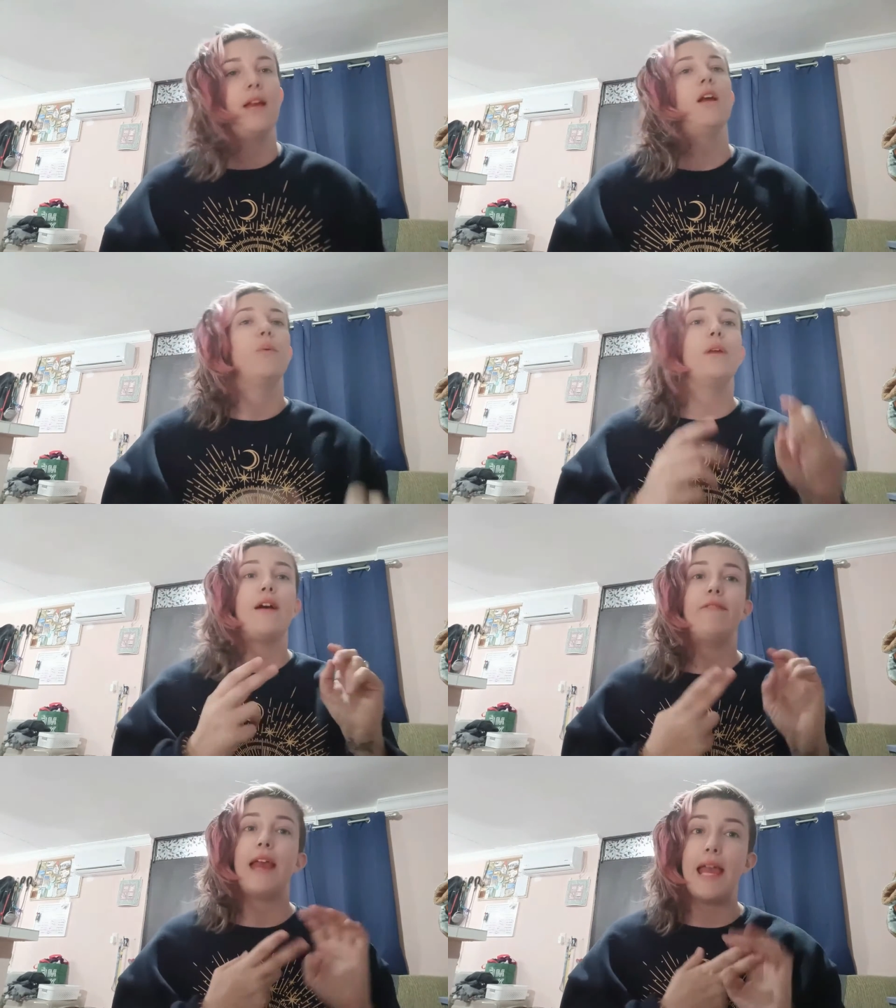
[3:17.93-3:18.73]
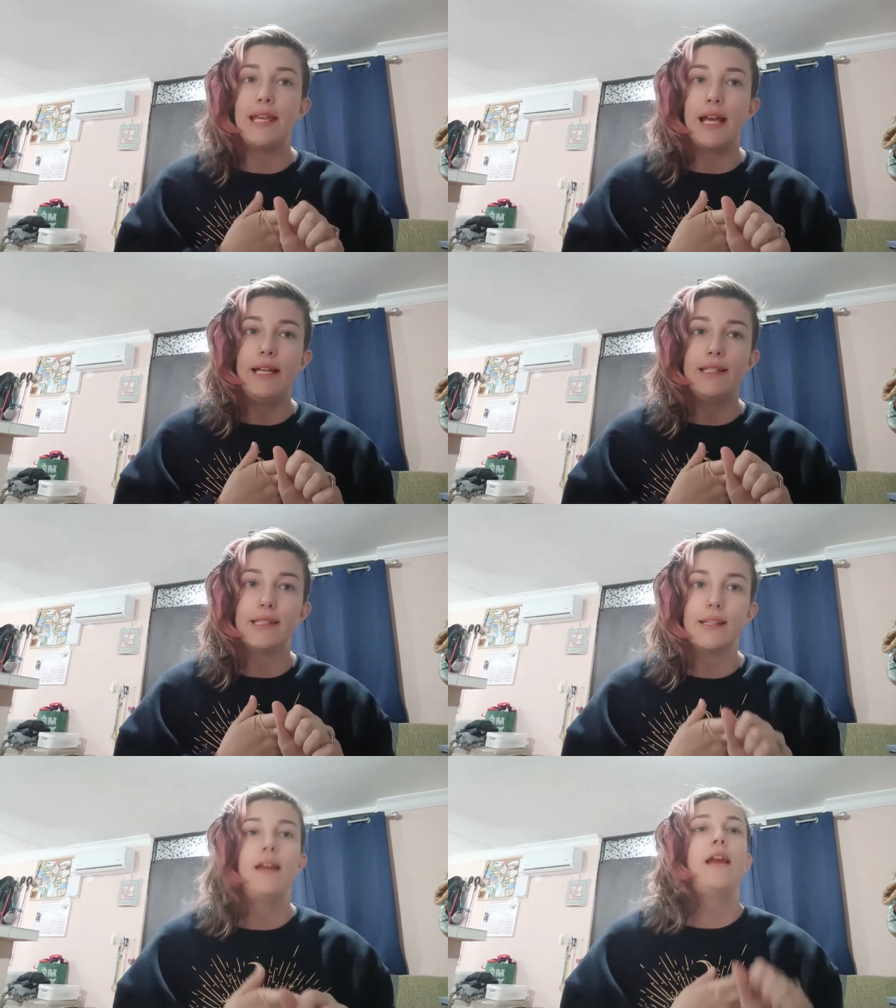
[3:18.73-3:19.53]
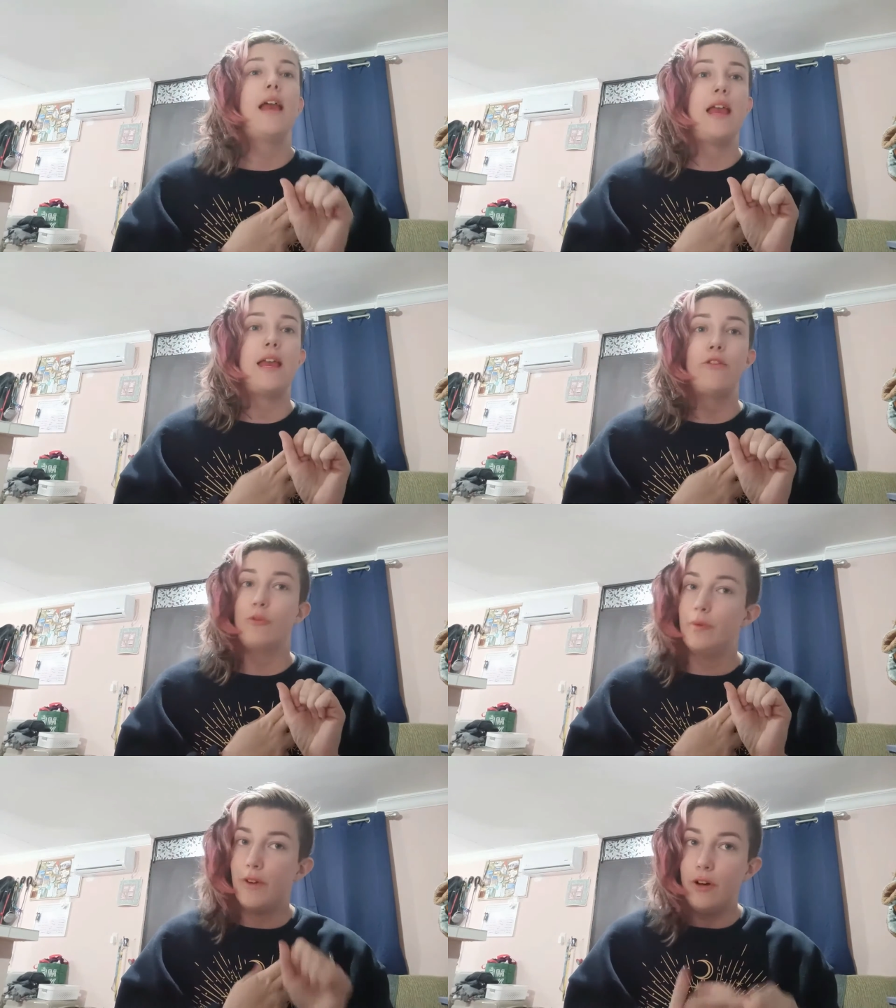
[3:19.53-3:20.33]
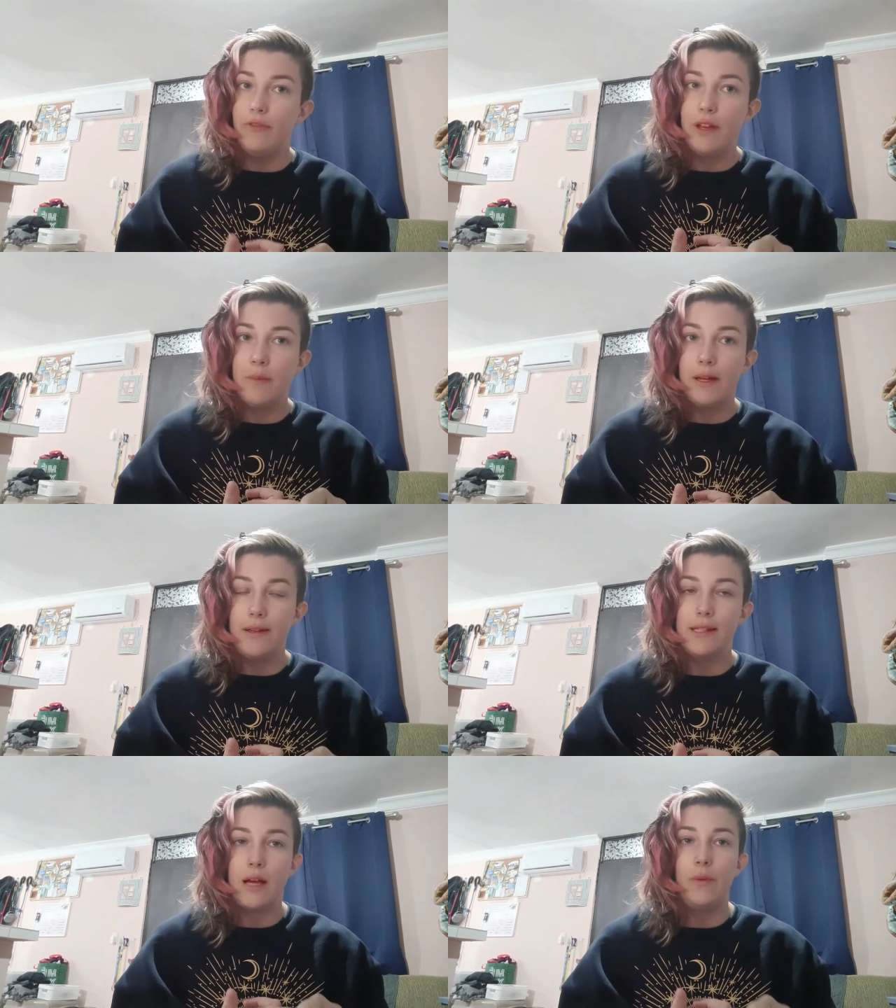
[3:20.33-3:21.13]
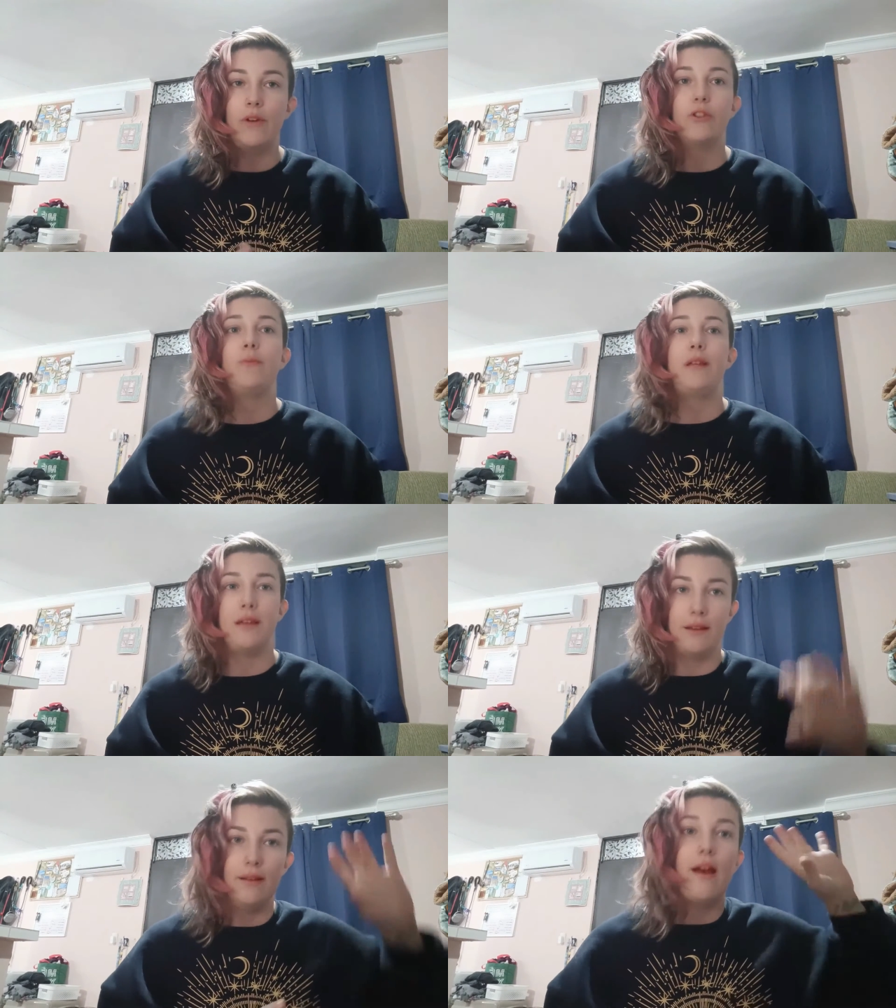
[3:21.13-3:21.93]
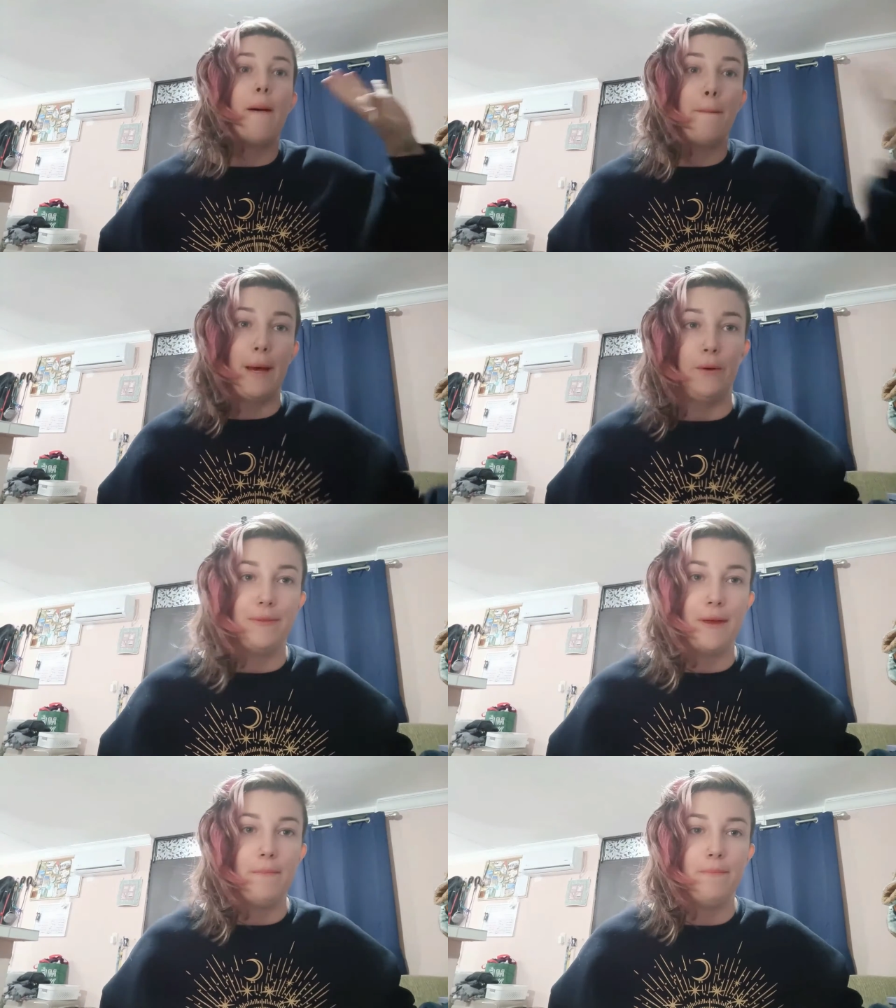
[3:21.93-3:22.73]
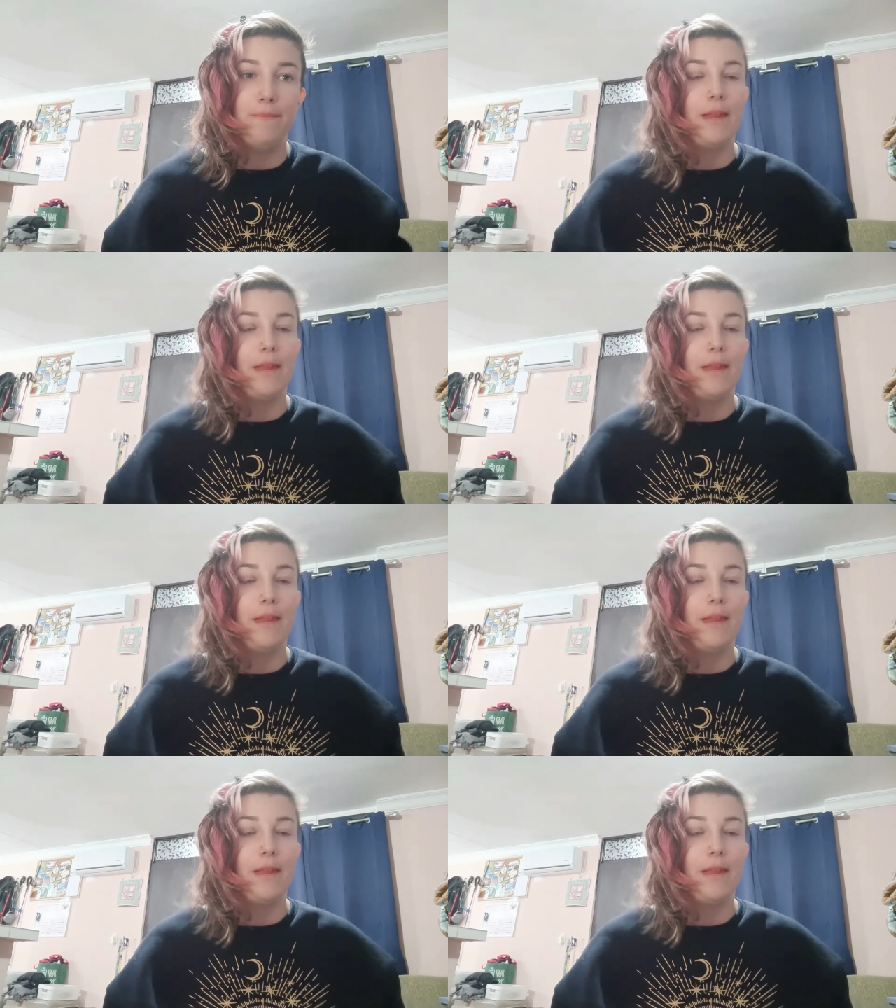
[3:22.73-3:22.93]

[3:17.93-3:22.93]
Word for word: We have ellas, a group of all females, and we are speaking about them.